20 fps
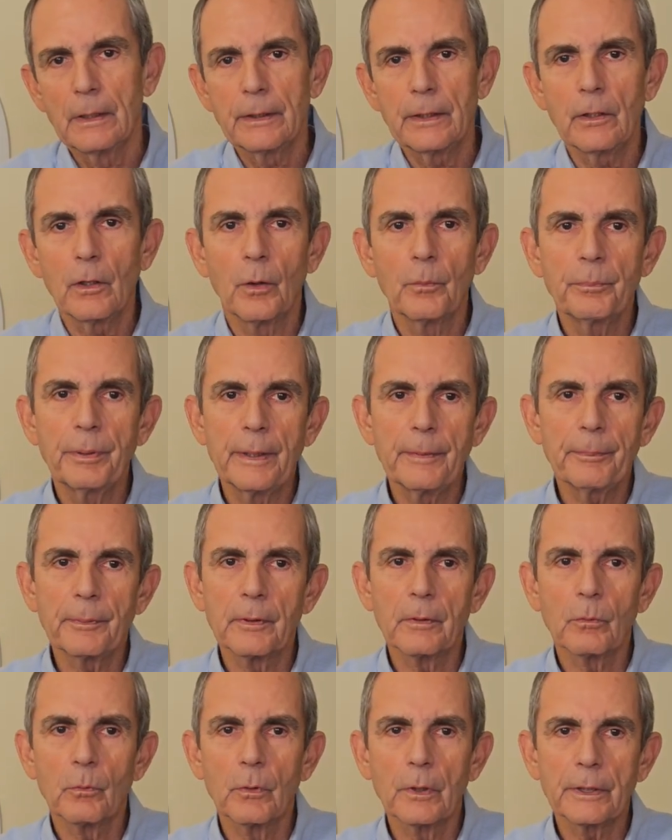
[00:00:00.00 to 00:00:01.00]
You know,
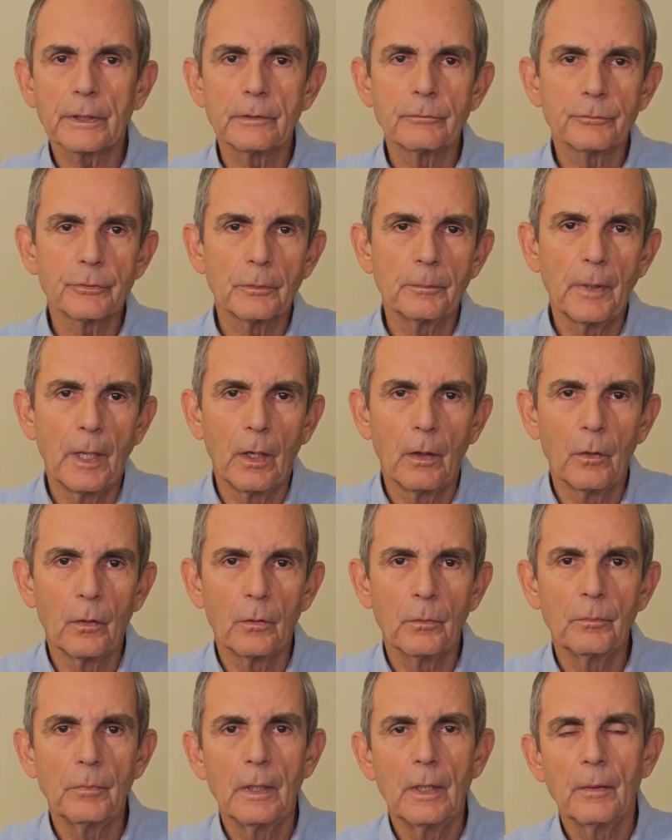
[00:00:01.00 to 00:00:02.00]
people are working from
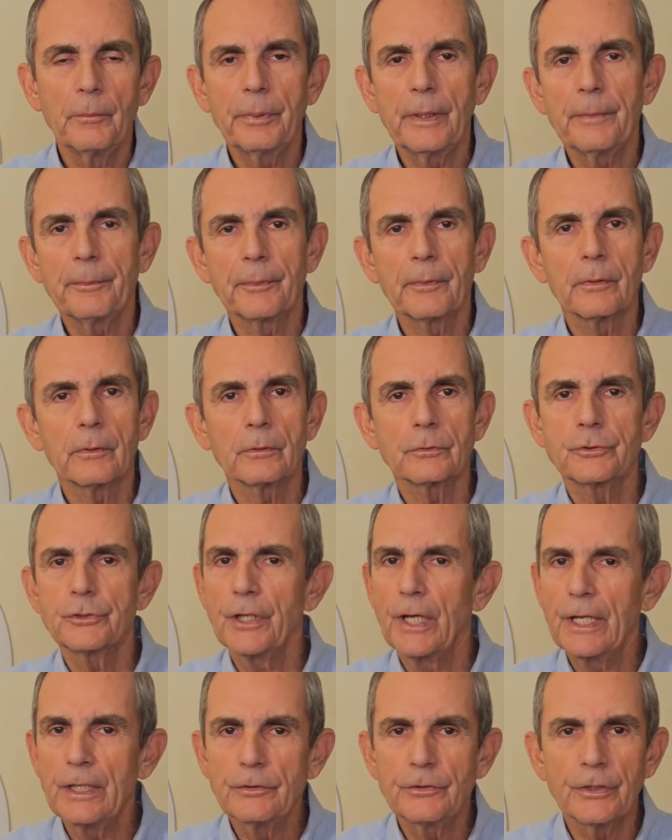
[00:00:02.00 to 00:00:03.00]
home, people are
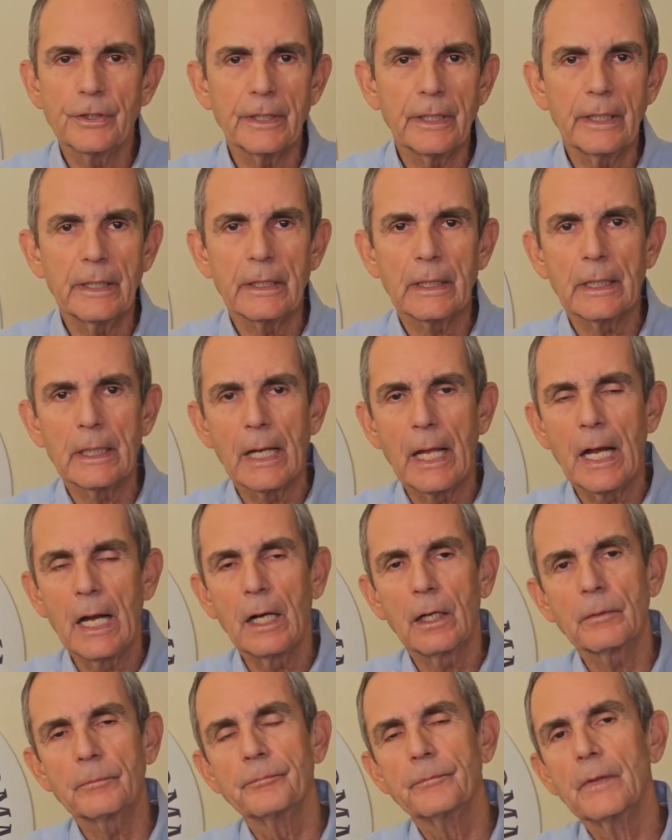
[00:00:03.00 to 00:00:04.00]
changing in and
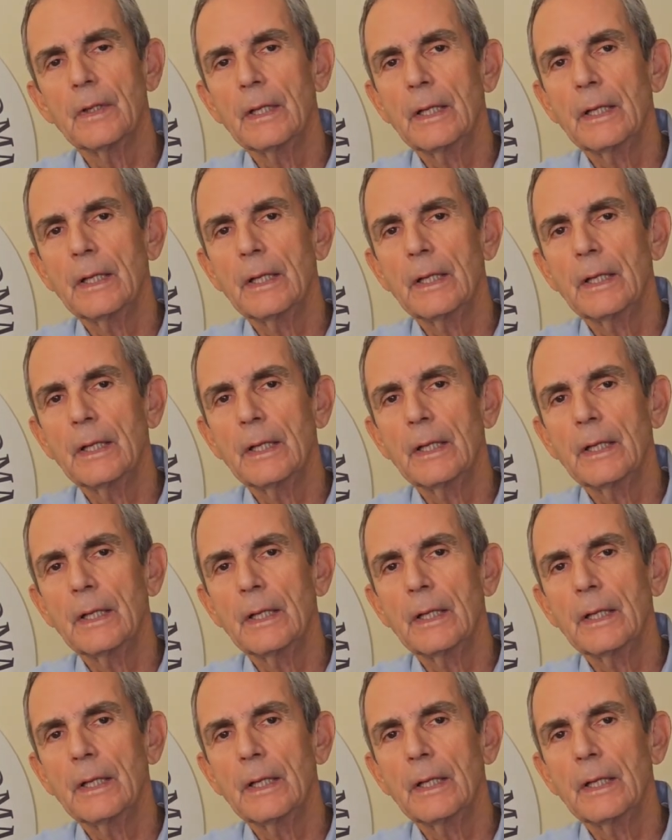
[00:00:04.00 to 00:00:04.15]
out.